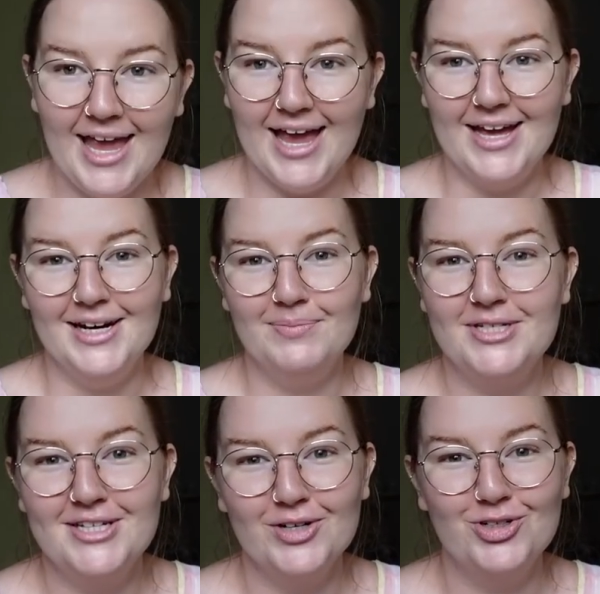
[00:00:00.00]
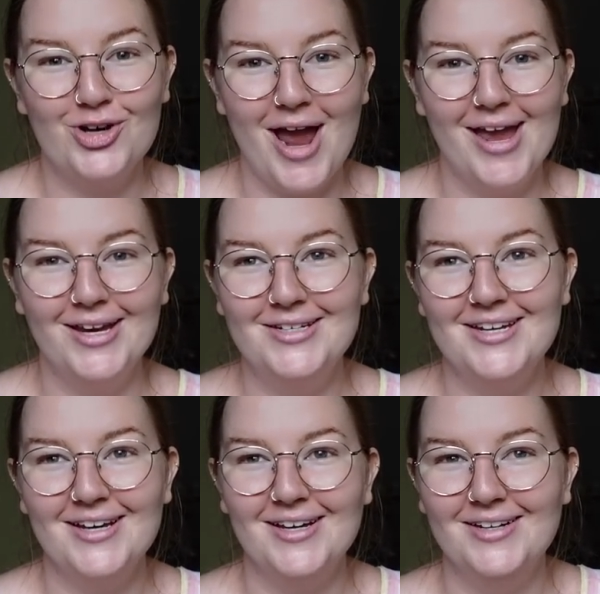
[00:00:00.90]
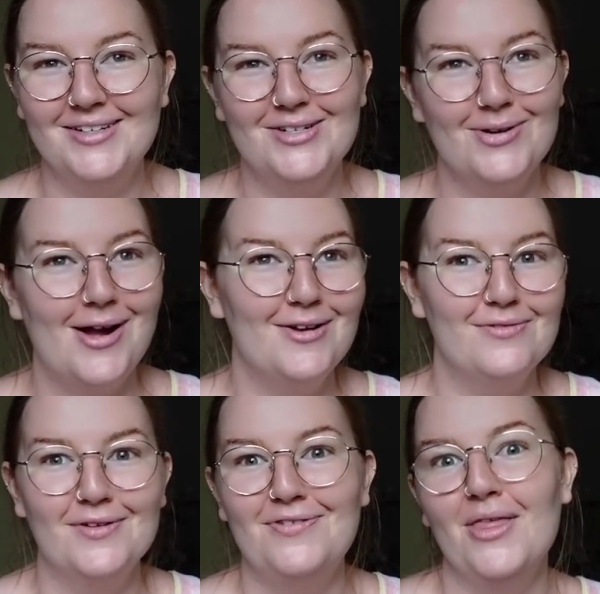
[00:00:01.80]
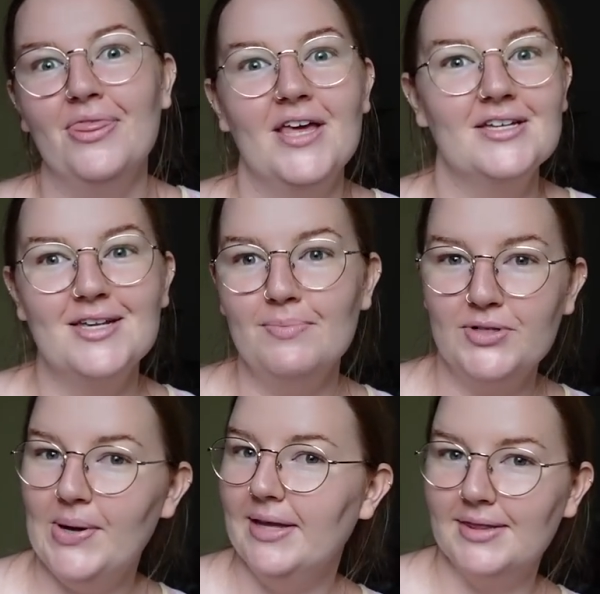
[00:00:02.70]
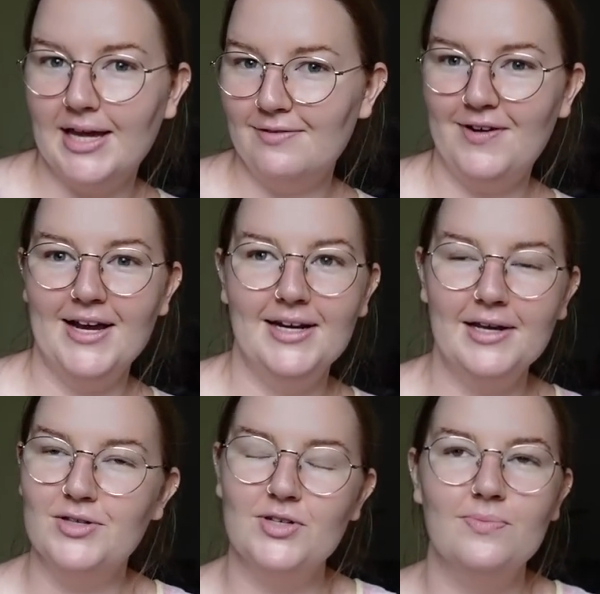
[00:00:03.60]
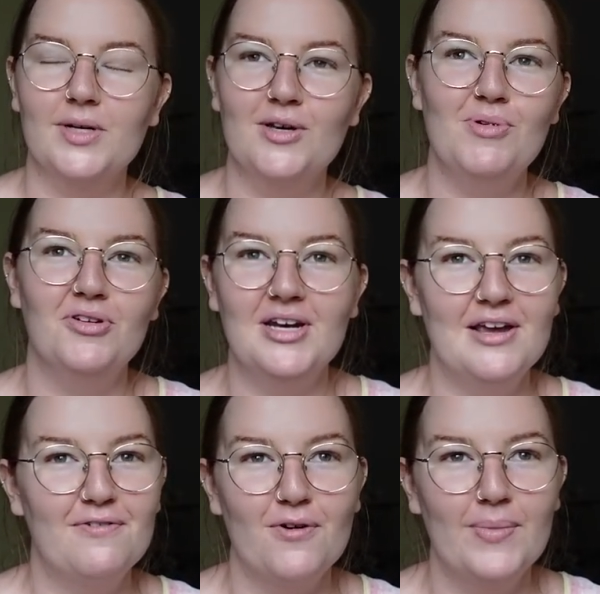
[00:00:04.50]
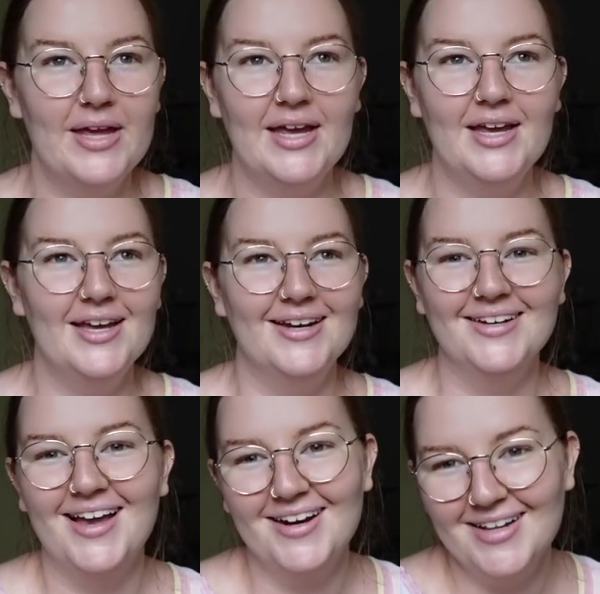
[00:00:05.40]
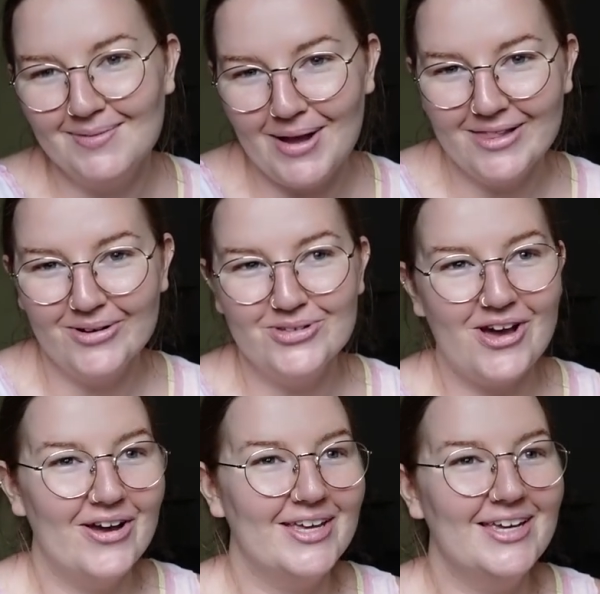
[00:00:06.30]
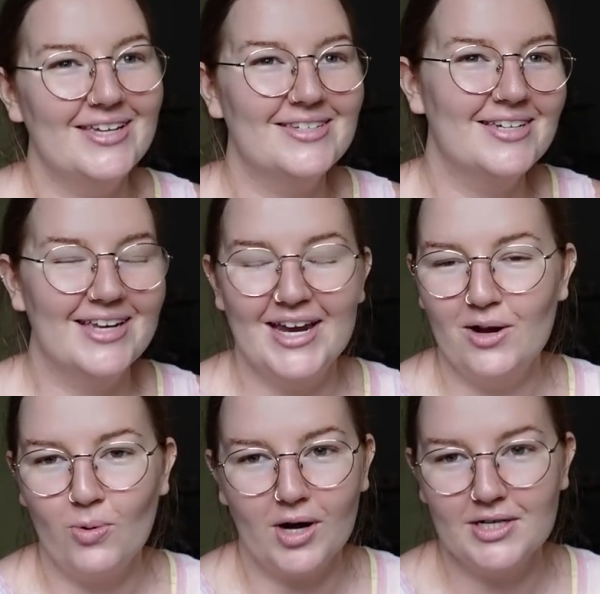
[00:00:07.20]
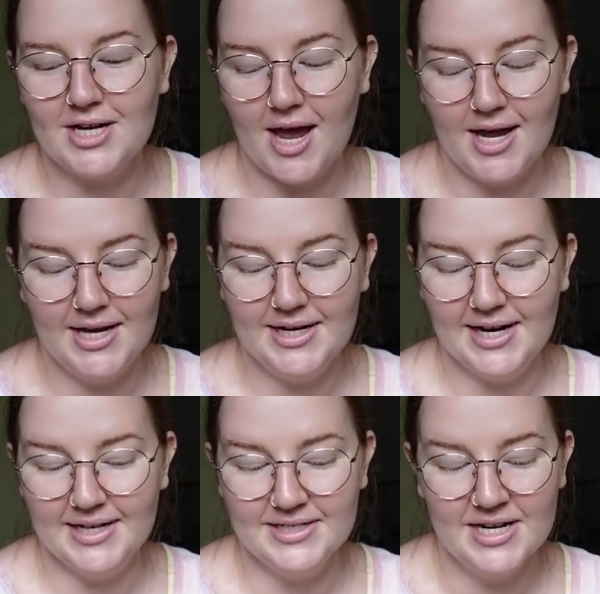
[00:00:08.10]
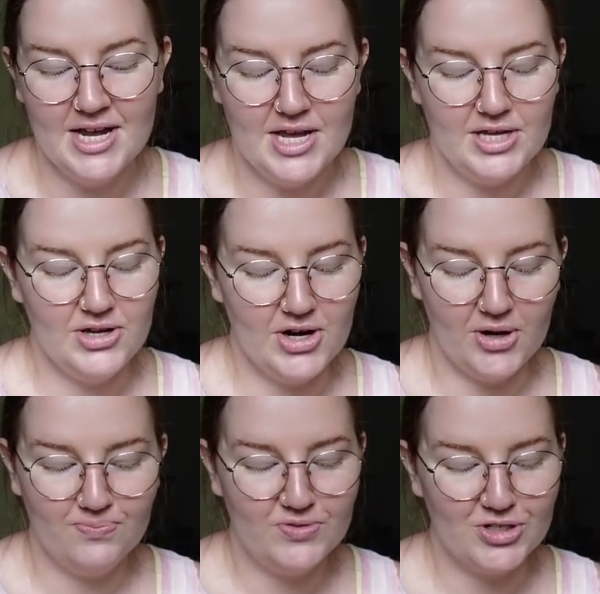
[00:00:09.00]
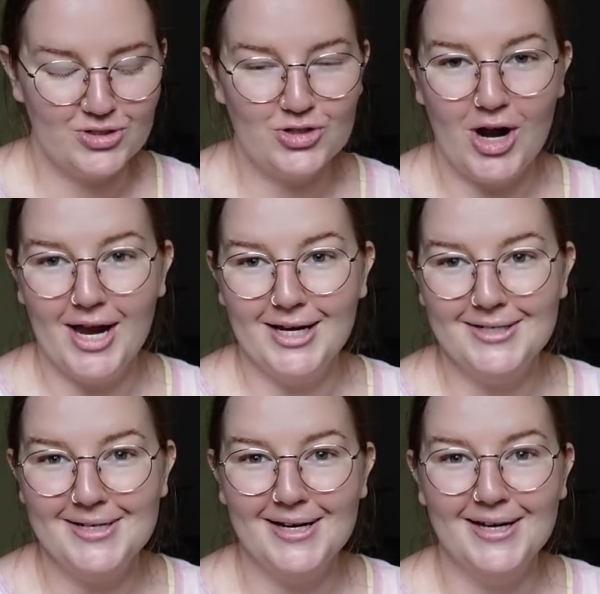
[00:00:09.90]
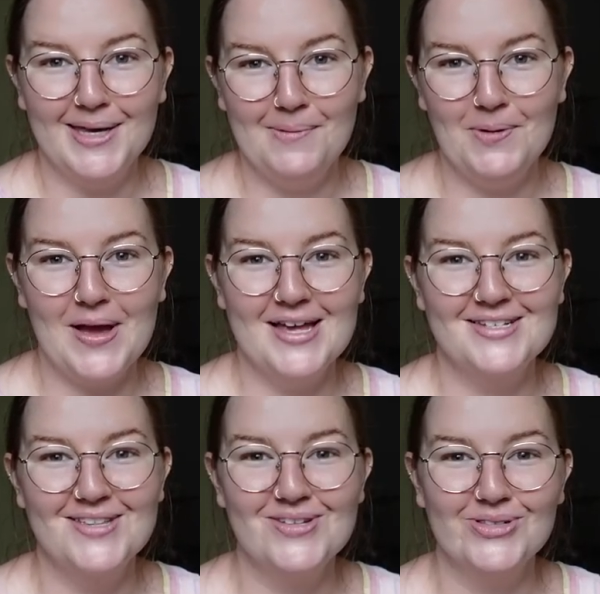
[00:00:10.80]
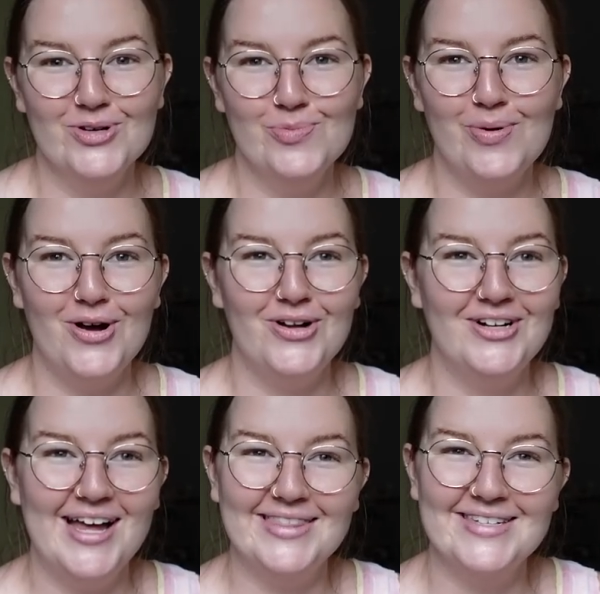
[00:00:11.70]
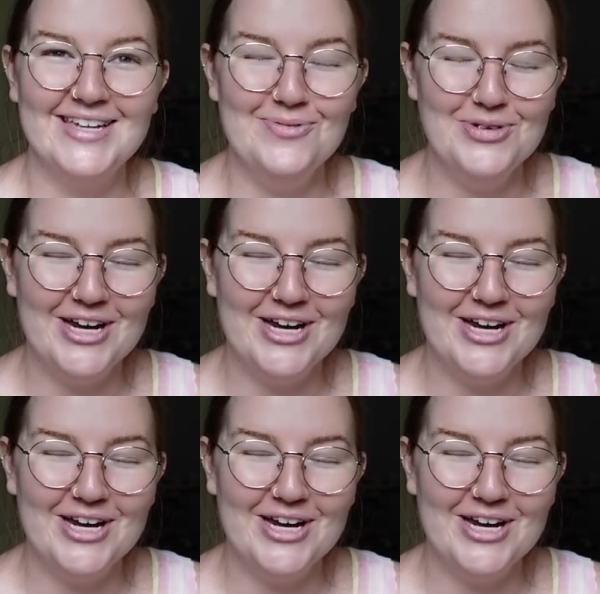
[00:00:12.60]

And I'm still trying to do all of the fun things in between, like finding a Zumba community for me and cuddling my little doggies and getting work done and you know, just trying to keep you guys in the loop all at the same